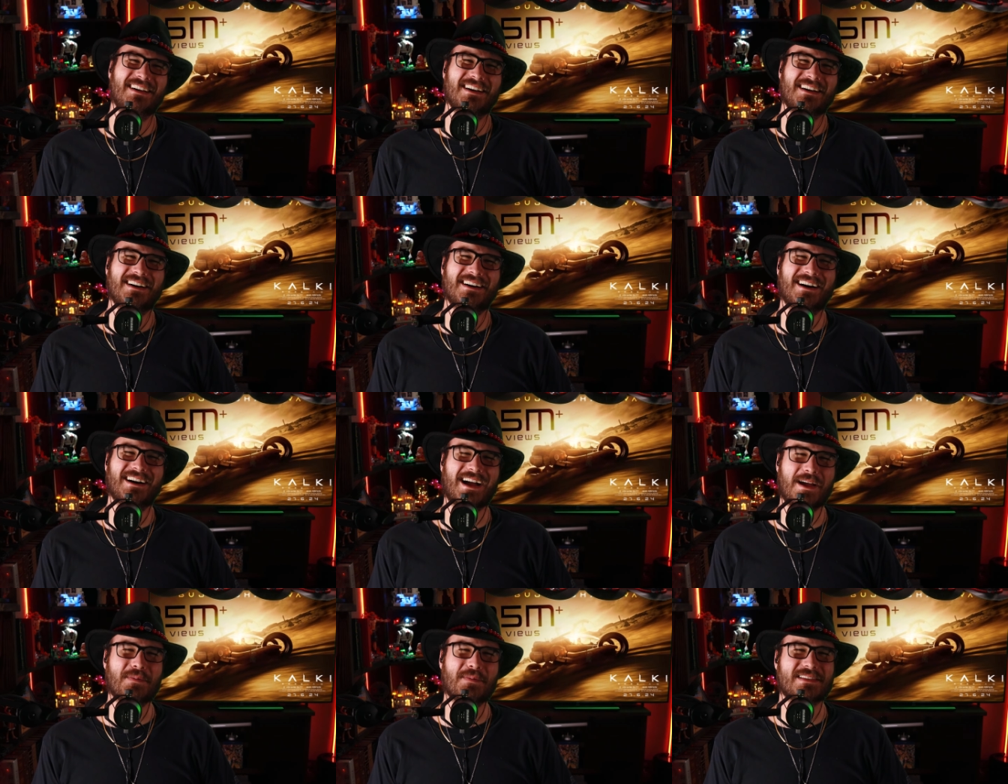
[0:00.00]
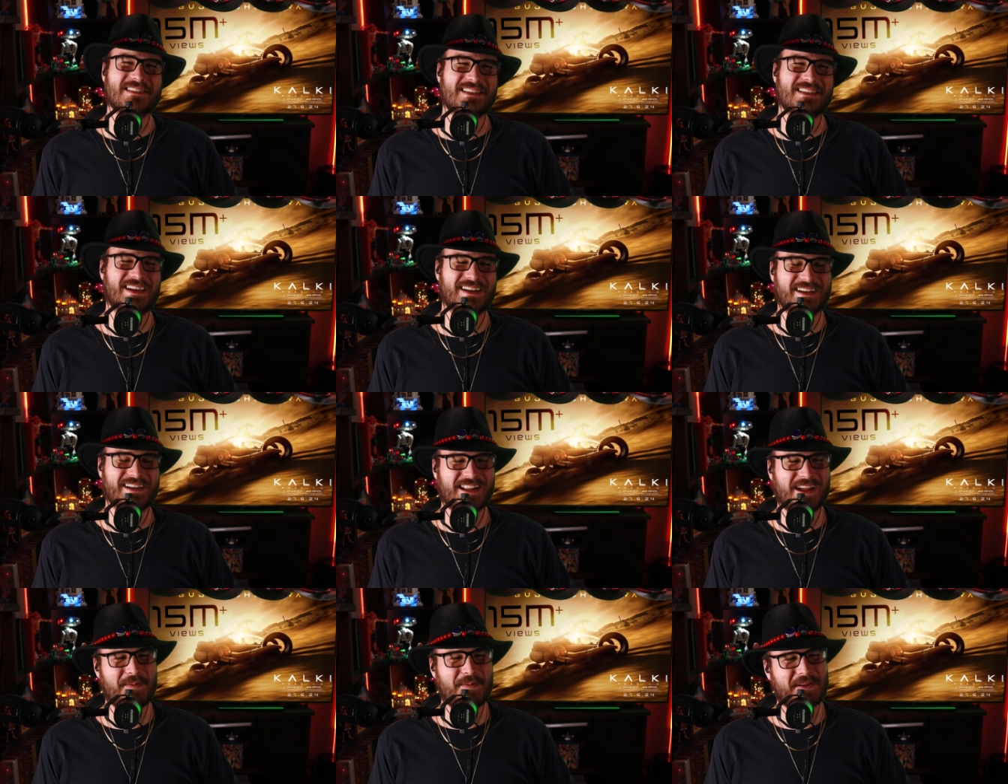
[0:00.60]
I'm excited.
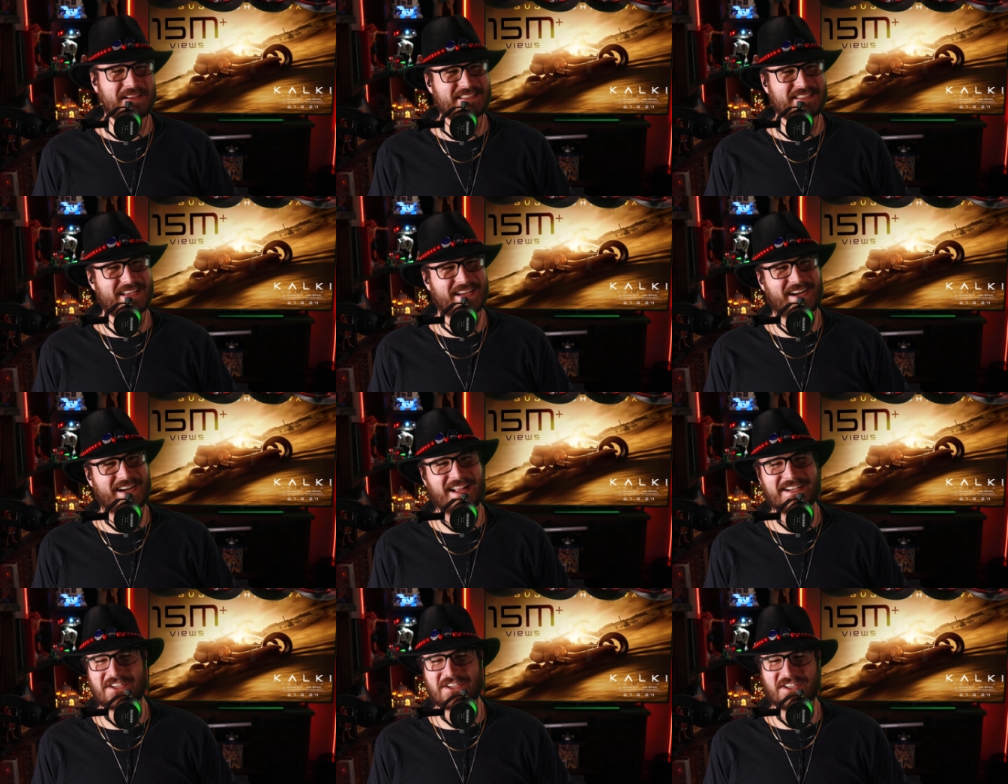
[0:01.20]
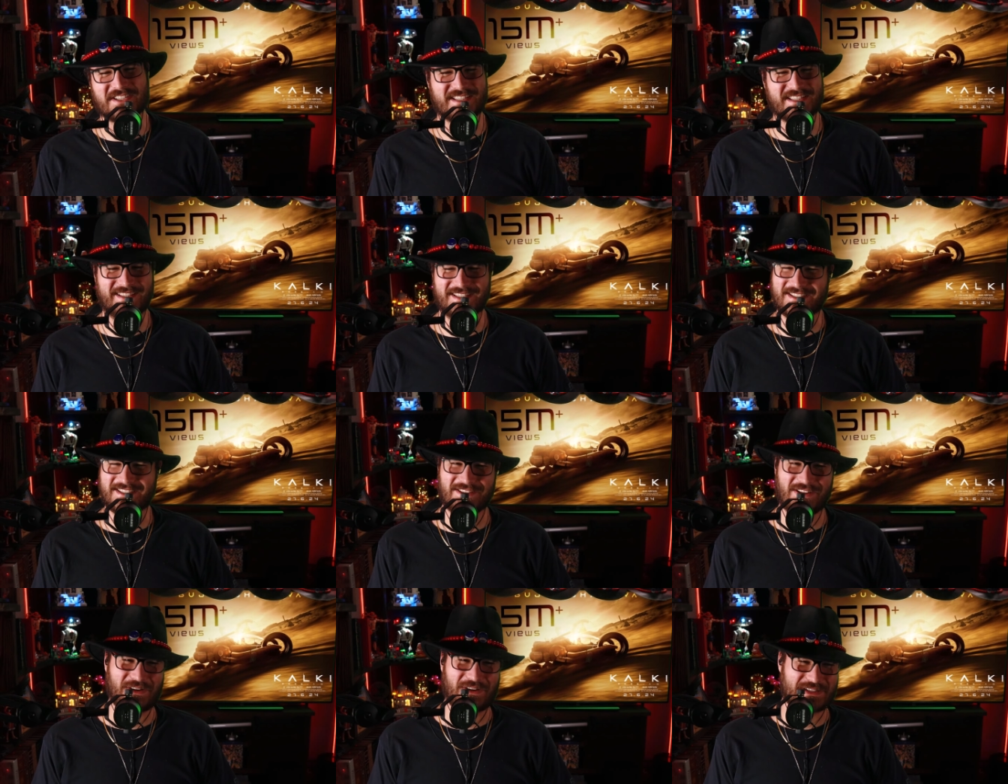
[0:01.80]
I should have seen this
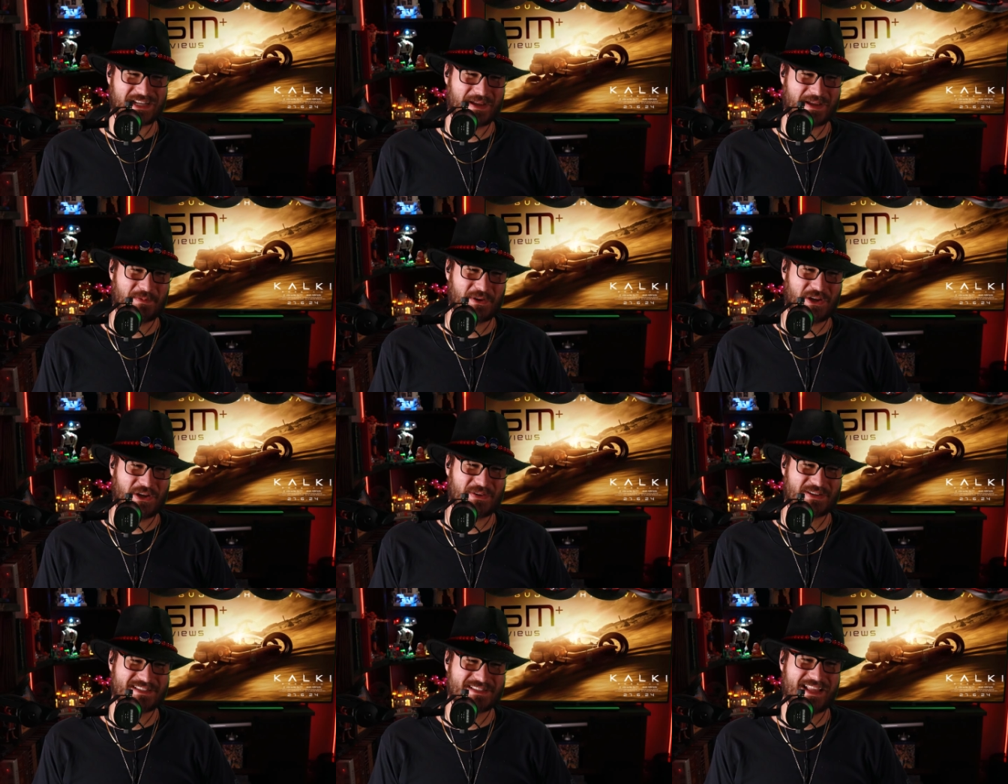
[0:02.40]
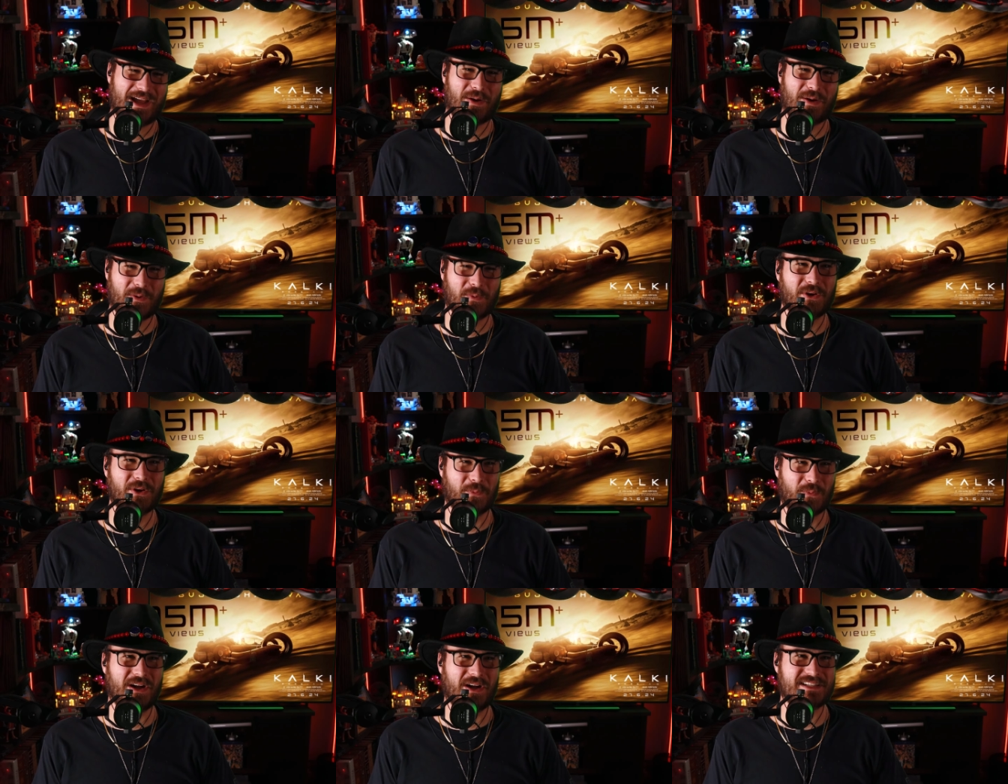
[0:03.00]
a long time ago, because now I want
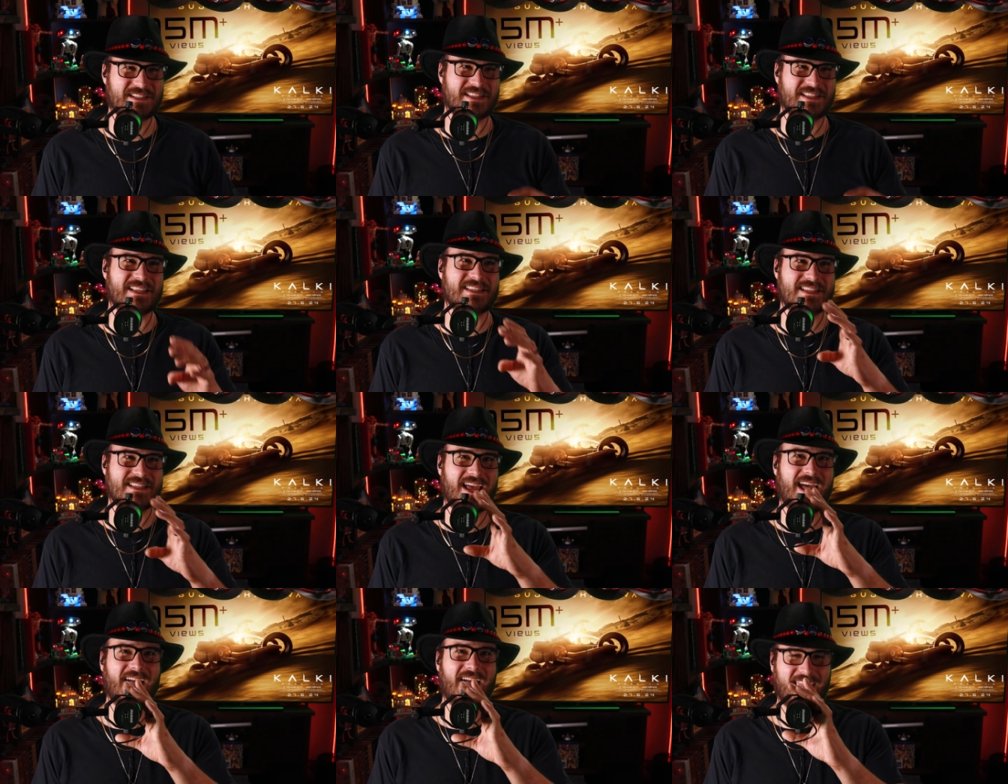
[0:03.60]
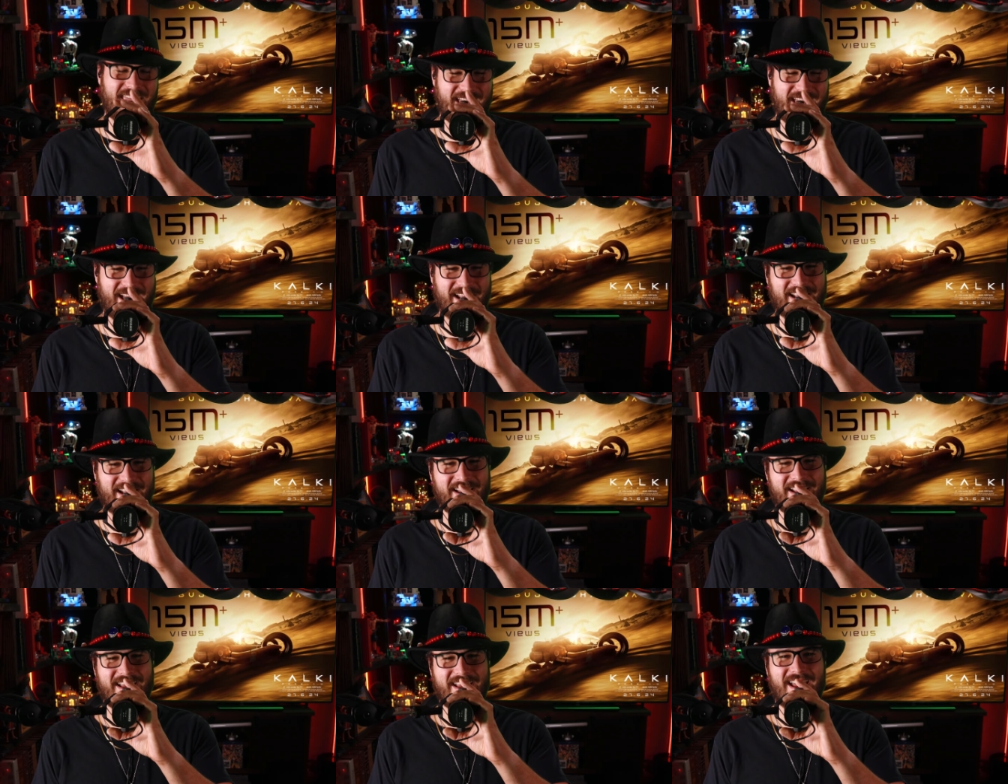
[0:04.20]
to watch this again
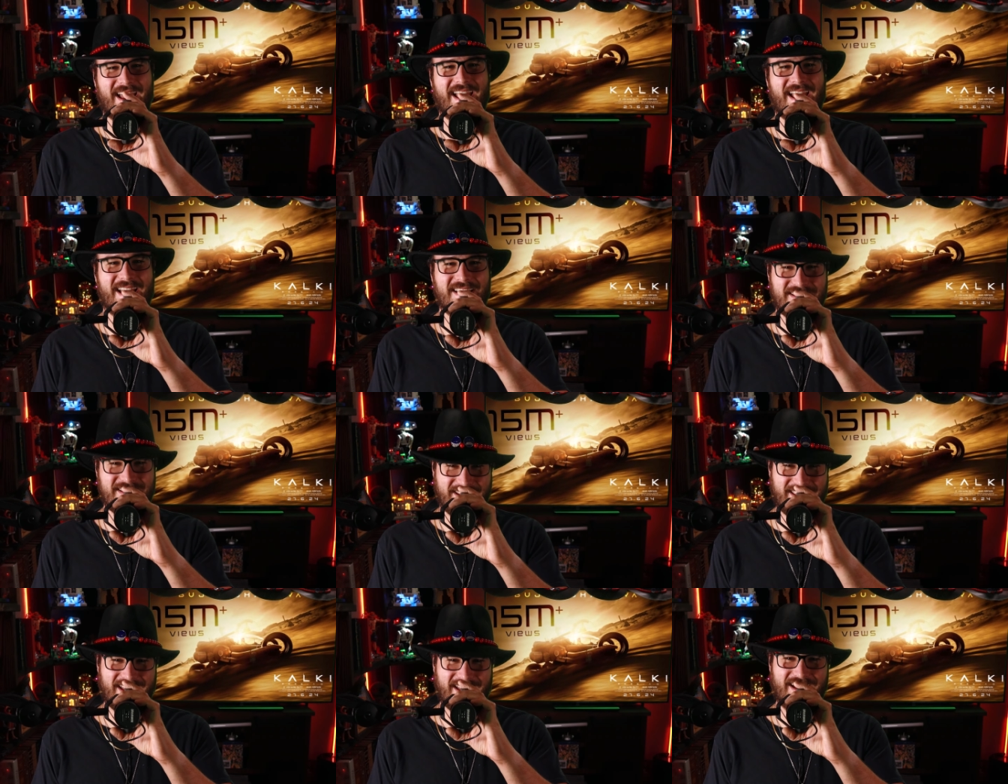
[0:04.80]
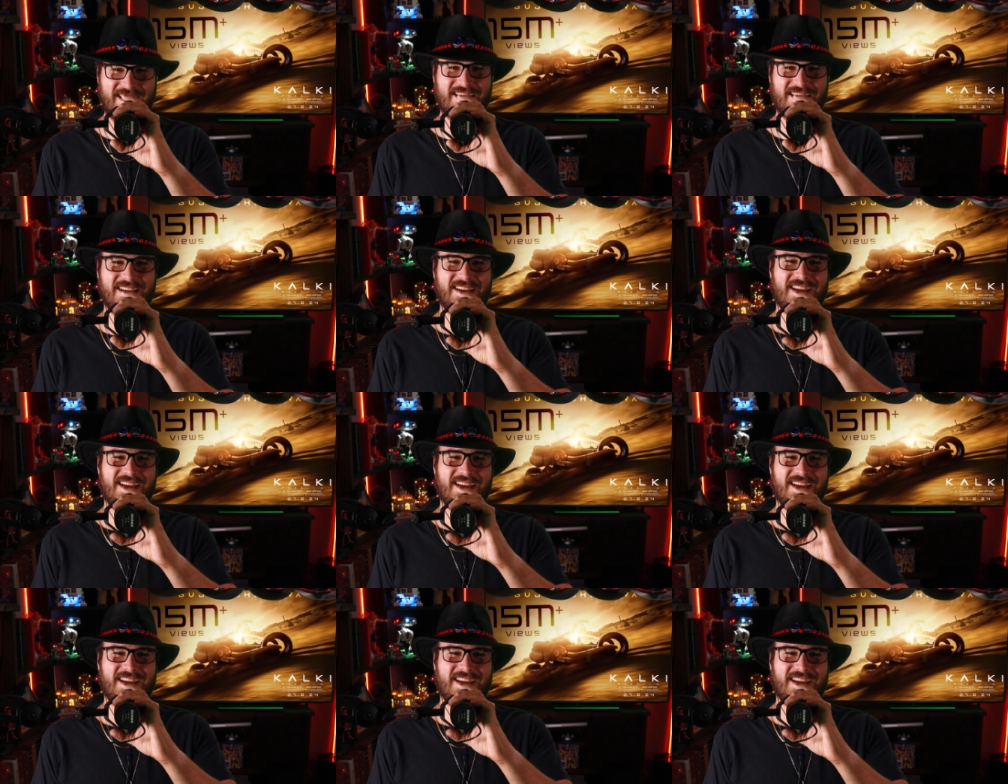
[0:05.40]
and again